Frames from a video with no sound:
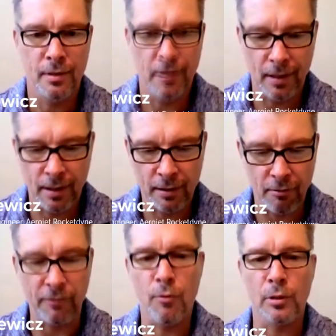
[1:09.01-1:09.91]
Uh, there
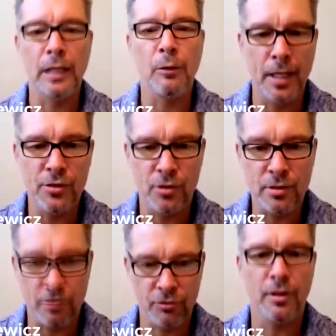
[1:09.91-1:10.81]
are four liquid
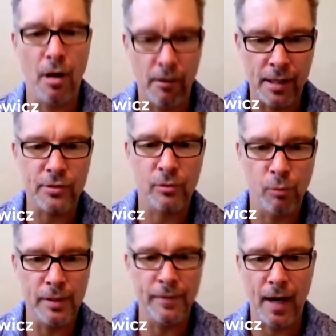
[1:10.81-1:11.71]
engines, those are the RS
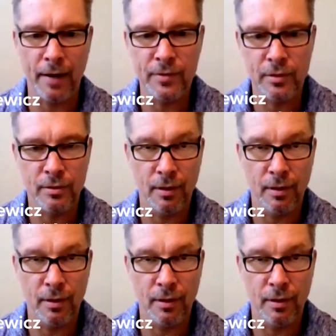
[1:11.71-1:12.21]
25s.